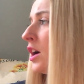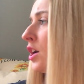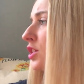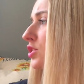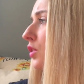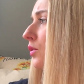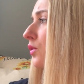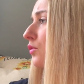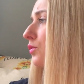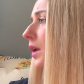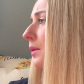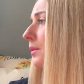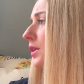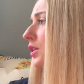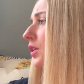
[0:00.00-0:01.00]
So
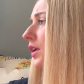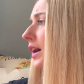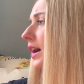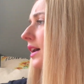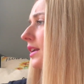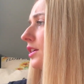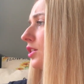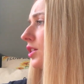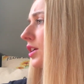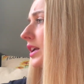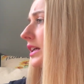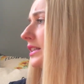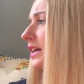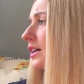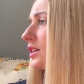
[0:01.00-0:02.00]
right when you go ahead, you're going
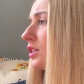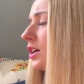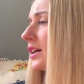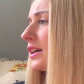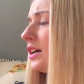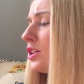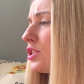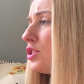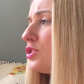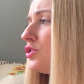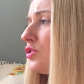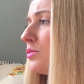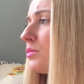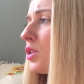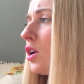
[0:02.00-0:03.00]
to take a look. The
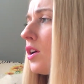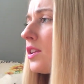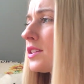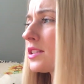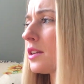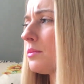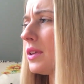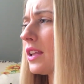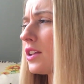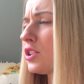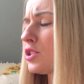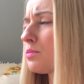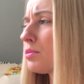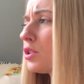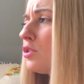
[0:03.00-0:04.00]
Zoom call is going to be like
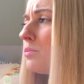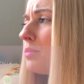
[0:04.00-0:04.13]
this blue